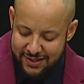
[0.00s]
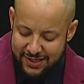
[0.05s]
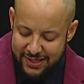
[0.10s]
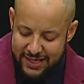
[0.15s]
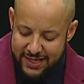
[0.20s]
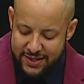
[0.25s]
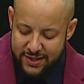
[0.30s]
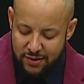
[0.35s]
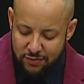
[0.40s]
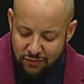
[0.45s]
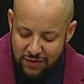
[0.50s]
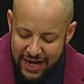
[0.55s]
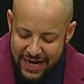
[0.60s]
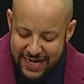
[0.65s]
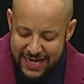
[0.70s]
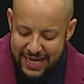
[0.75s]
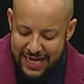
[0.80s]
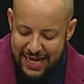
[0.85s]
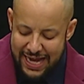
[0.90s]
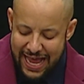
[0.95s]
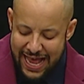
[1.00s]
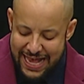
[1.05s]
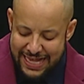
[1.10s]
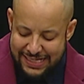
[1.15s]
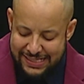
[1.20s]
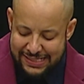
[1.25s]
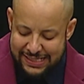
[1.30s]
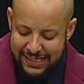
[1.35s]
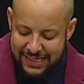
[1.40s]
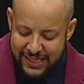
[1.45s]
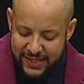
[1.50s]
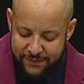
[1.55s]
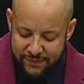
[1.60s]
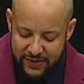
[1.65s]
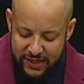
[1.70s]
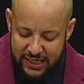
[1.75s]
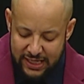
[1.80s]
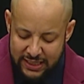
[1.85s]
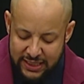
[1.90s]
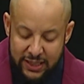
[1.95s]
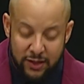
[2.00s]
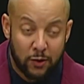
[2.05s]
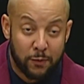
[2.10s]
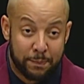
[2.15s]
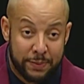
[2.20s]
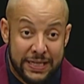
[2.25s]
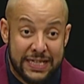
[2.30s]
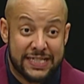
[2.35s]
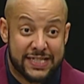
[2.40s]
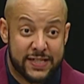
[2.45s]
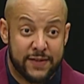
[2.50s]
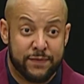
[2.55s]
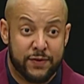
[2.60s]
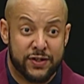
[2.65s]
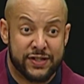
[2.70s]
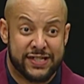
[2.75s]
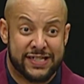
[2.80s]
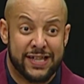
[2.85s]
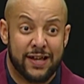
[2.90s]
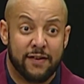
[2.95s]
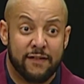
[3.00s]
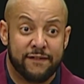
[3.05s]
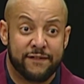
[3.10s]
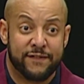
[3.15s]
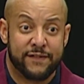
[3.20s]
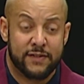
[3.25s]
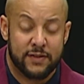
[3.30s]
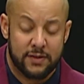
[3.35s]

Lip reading: in the writing as giving a little piece of yourself.